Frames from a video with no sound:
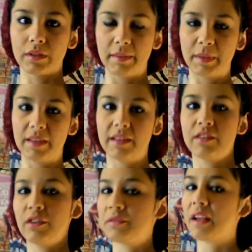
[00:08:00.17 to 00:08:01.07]
yes, because I
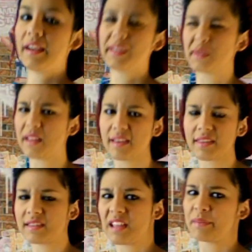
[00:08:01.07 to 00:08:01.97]
don't know if guys will
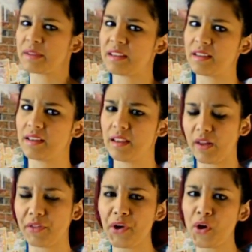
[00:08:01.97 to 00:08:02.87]
like this type of thing.
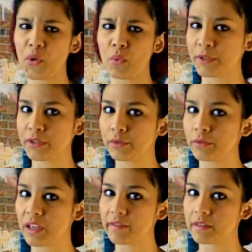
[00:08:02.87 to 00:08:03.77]
Although, the person
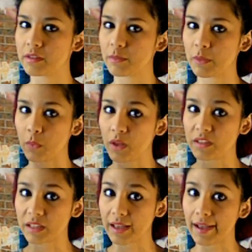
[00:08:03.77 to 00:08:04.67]
who gave this to me
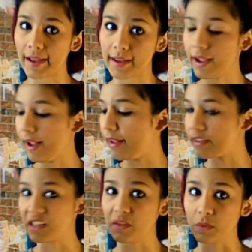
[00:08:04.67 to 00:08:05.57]
was a guy,
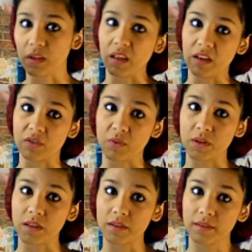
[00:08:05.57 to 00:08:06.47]
and he really
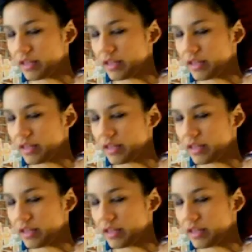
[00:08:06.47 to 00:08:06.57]
enjoyed it.